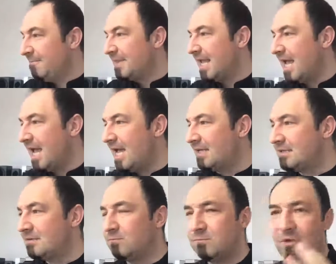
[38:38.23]
And
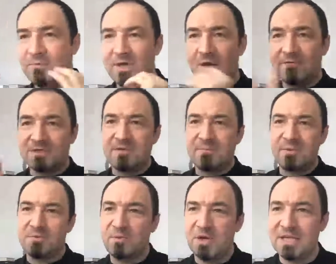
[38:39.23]
we'll be obviously
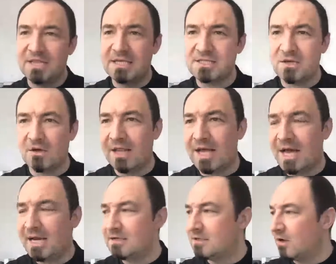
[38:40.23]
putting this
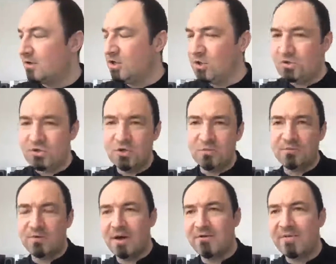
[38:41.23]
online on YouTube,
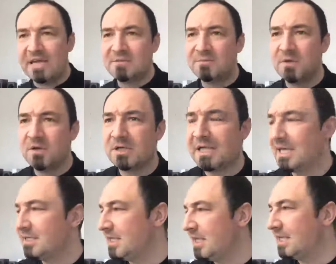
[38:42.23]
Facebook,
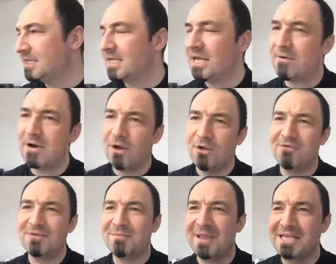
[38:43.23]
LinkedIn, etc., all of
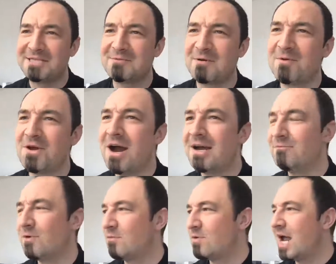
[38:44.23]
the places where
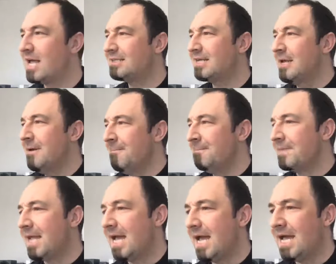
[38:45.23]
we're at.
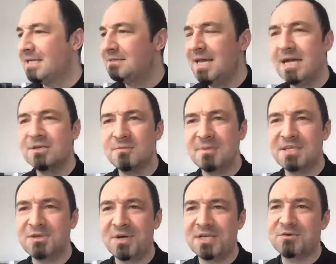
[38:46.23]
And don't be a
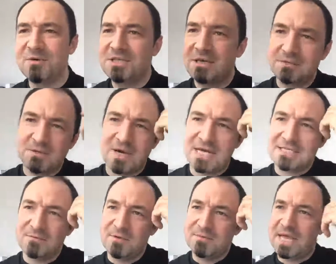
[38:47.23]
stranger. Reach out to us,
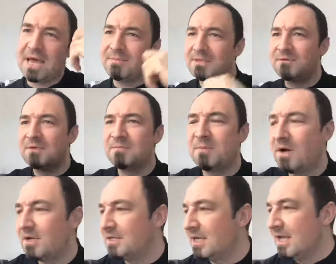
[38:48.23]
and we'd be happy to
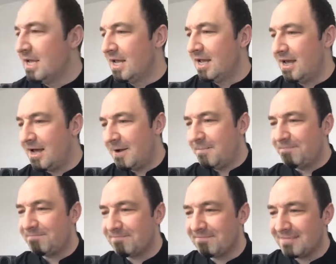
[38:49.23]
respond.
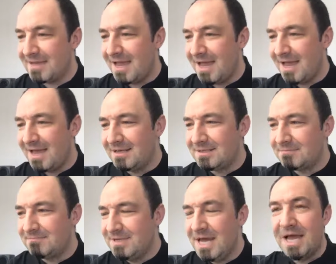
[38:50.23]
And
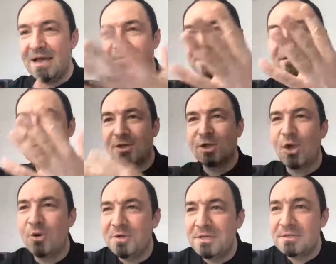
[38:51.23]
have a
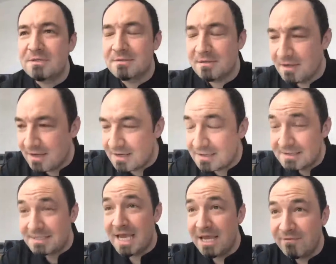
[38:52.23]
glorious,
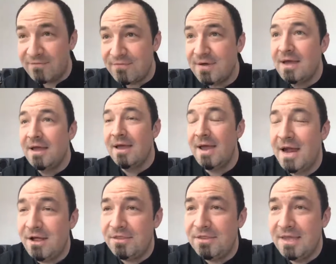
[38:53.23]
safe,
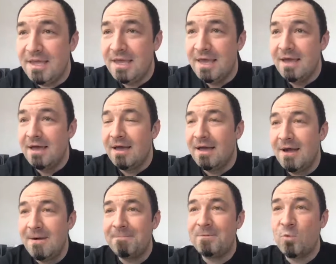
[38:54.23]
healthy
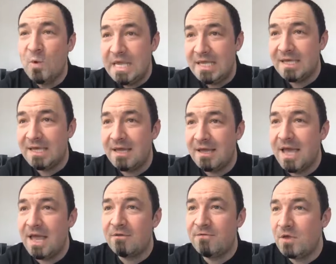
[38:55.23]
week
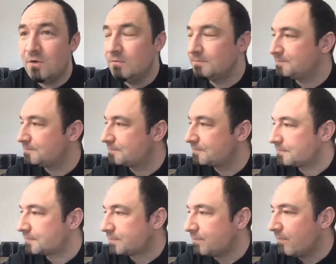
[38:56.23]
ahead of you.
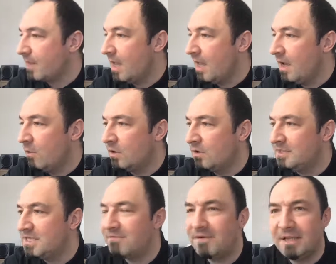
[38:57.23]
We'll be
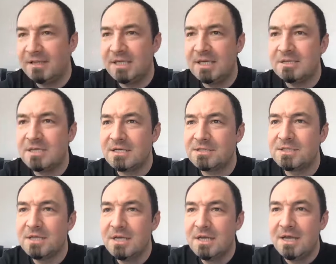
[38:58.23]
definitely in touch,
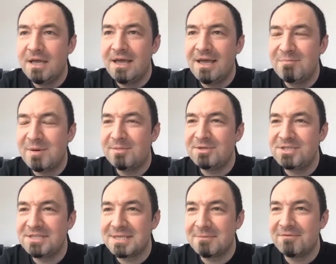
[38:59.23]

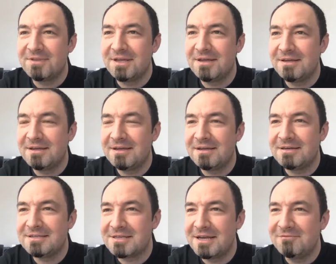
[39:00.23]
publishing some of the
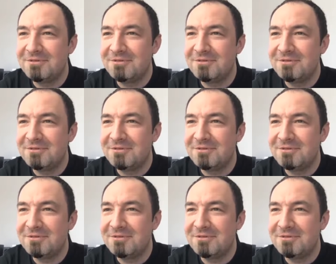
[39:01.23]
design